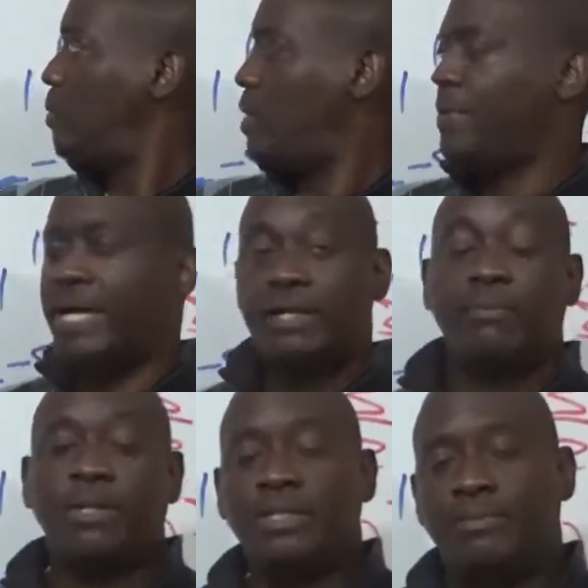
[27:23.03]
where we had the
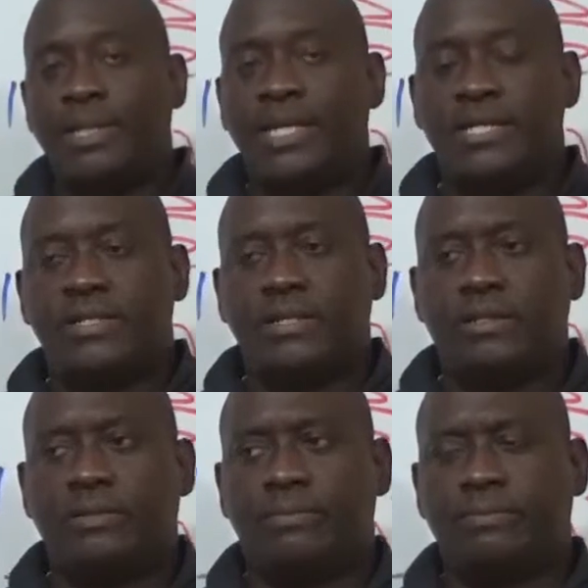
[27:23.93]
multiplication,